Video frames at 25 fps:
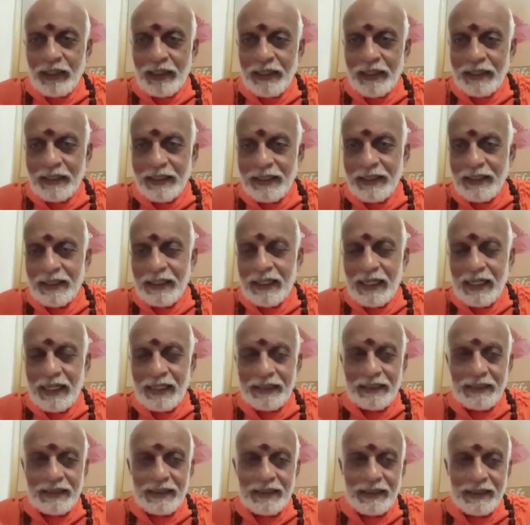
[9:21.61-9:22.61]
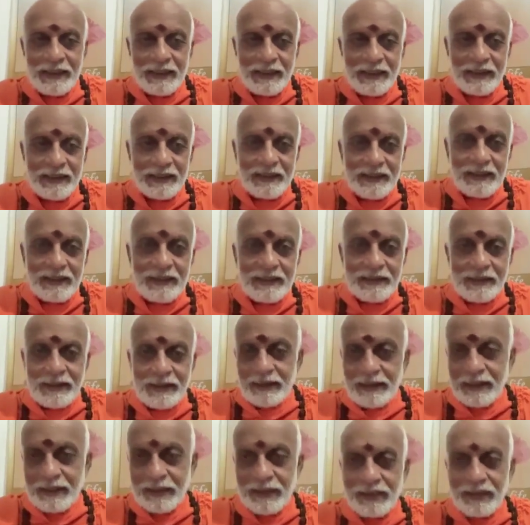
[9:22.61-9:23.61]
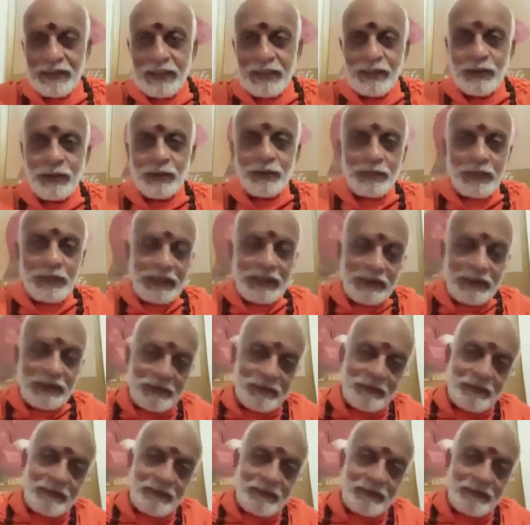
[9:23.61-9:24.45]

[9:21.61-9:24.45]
and he had suggested to me.